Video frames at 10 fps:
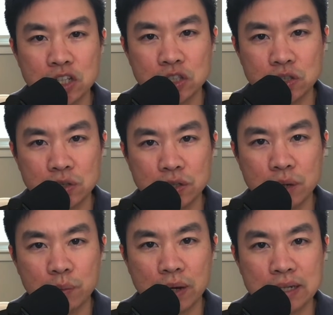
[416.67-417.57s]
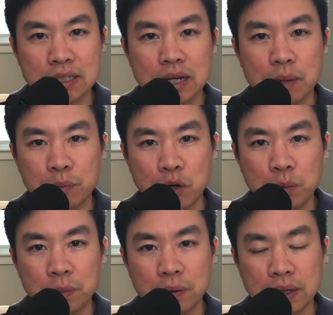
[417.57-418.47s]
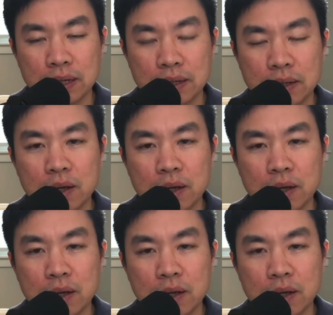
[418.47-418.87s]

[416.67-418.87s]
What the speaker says: Surgery was appropriate,